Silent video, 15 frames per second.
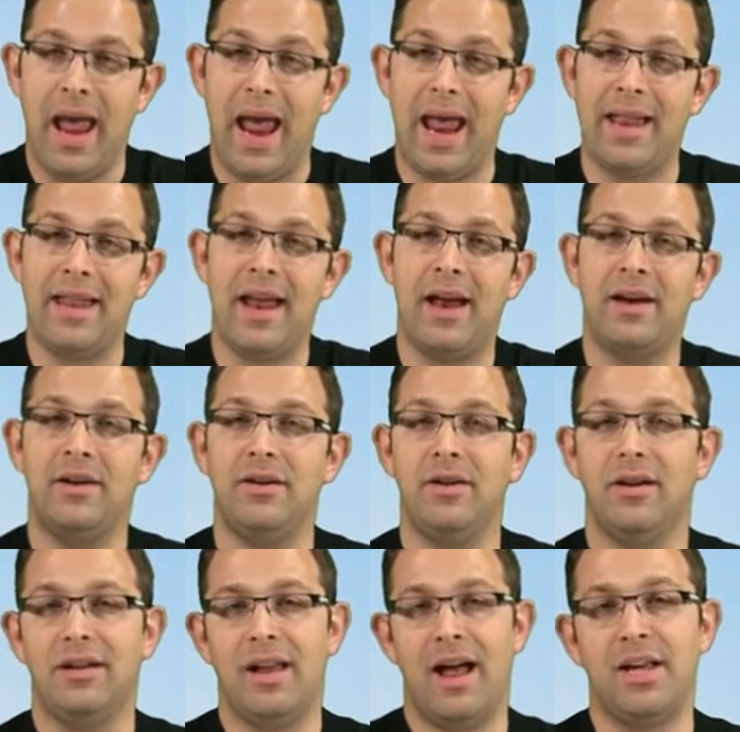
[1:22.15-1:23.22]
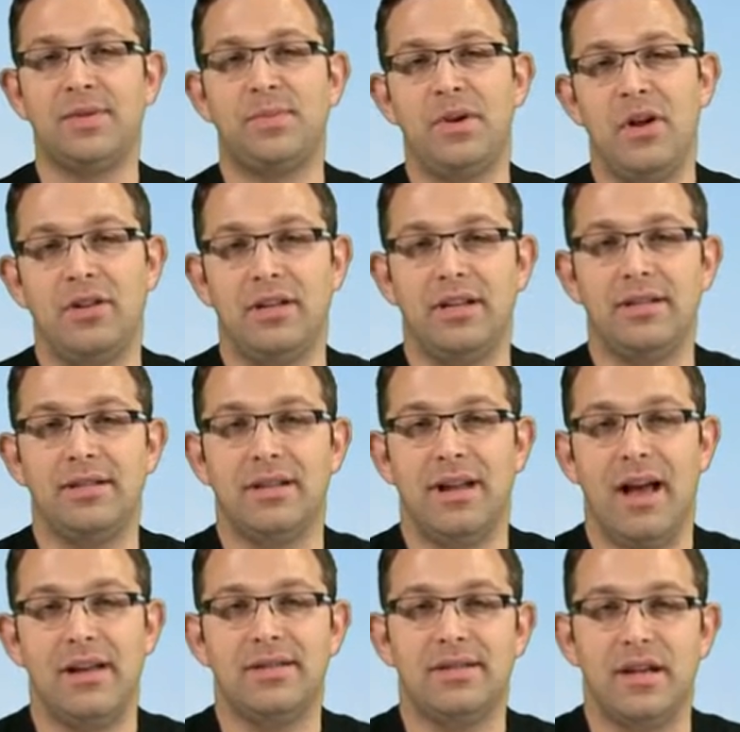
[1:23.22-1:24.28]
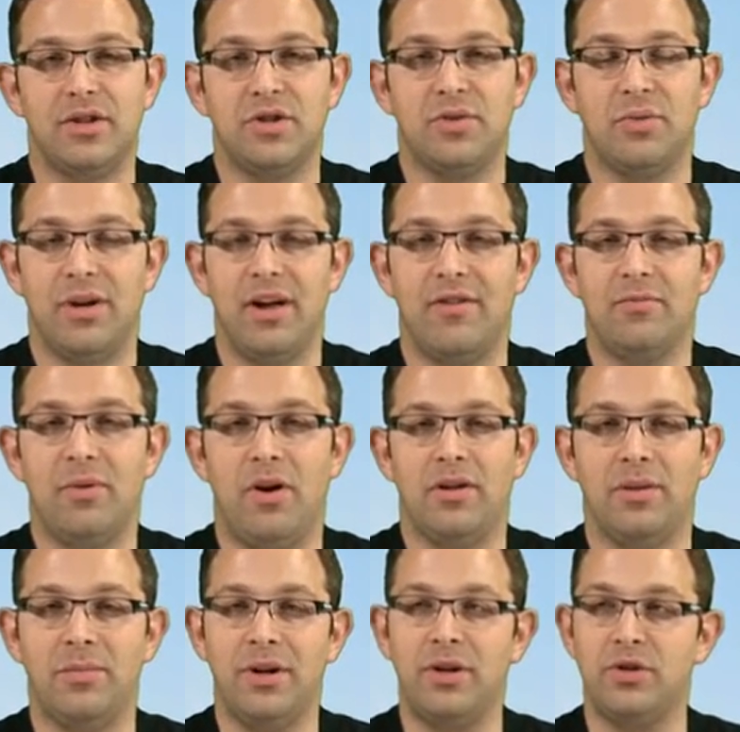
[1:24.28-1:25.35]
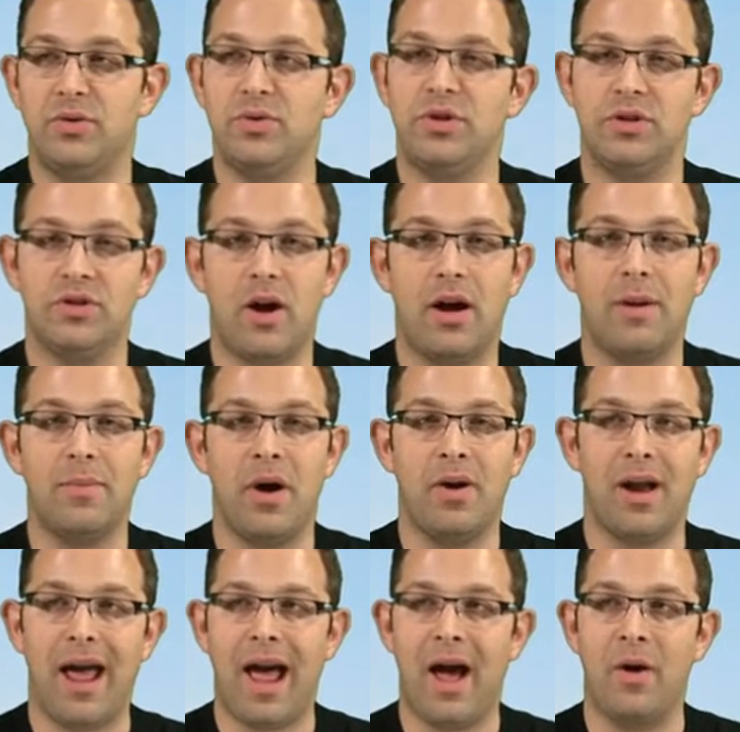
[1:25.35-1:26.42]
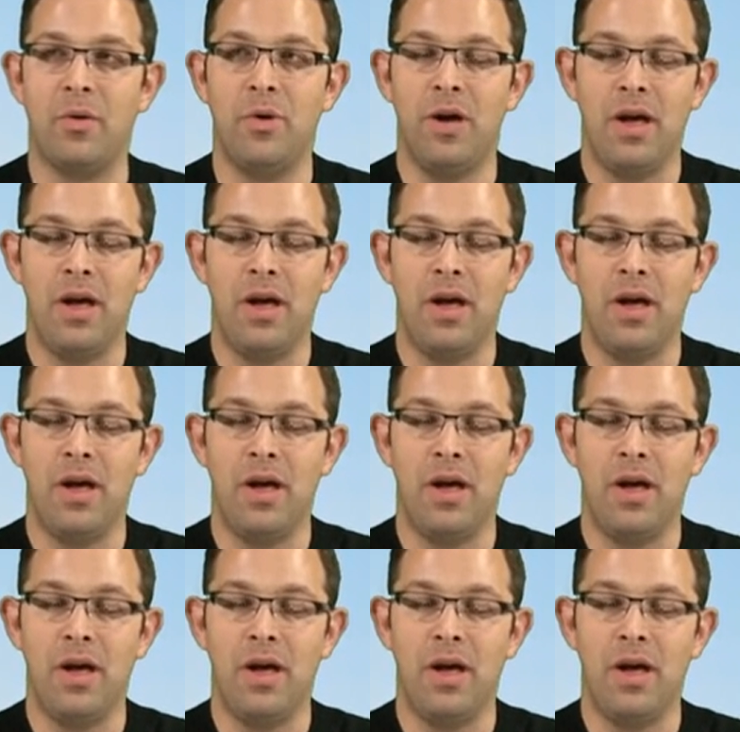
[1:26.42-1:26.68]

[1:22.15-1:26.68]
And then, last but not least, the last session, we have Paula Bears, who's going to talk about how